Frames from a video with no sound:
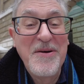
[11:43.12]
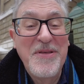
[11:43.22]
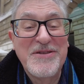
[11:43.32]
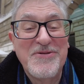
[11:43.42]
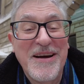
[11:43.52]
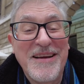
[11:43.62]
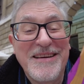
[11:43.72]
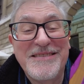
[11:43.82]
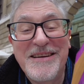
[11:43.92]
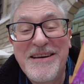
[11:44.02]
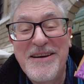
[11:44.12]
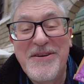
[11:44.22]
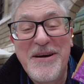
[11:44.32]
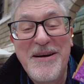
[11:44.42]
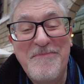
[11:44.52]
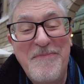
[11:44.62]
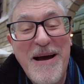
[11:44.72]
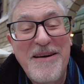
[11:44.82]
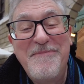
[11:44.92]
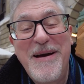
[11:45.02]
Oh, that's right, yes. I got a
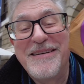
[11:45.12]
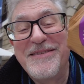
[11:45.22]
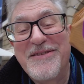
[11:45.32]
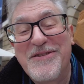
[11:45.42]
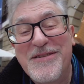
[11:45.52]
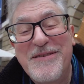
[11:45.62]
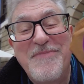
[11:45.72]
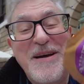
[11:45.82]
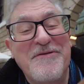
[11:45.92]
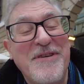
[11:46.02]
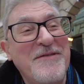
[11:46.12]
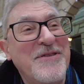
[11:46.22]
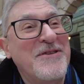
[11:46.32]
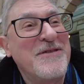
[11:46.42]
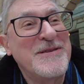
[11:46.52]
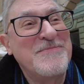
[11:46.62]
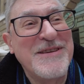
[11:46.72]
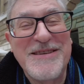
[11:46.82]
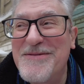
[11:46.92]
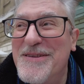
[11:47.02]
bag of bacon crisps, bacon-flavoured crisps,
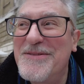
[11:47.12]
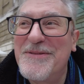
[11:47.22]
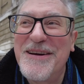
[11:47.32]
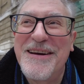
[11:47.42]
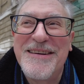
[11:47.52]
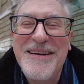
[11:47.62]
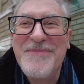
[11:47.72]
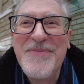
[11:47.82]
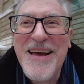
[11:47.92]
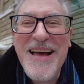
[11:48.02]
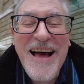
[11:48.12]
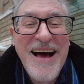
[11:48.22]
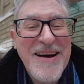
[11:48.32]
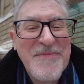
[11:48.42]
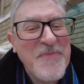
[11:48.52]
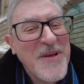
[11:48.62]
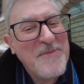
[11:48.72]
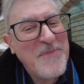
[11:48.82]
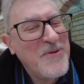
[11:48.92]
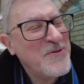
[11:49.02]
that's what I had.
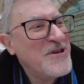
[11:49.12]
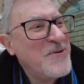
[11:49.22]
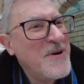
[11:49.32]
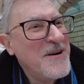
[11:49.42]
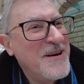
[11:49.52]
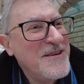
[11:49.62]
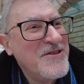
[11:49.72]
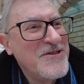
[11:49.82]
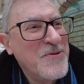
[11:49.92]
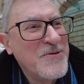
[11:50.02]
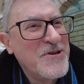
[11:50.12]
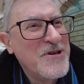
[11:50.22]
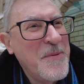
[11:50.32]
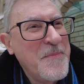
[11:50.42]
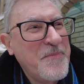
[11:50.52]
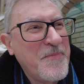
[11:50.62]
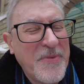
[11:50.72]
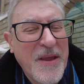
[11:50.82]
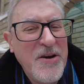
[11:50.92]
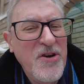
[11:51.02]
But also, I just thought
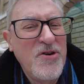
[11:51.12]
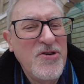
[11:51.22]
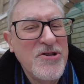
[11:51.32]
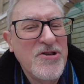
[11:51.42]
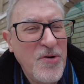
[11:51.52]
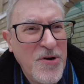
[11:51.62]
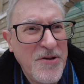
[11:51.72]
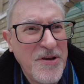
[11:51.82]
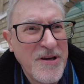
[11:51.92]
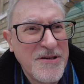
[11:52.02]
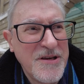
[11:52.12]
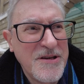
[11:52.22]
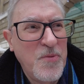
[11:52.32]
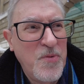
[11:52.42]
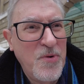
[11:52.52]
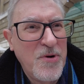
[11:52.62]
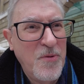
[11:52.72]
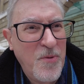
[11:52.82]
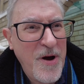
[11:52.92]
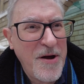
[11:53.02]
you could just look at these things and walk
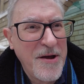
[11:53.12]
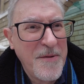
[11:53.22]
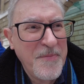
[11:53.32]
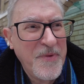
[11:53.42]
away,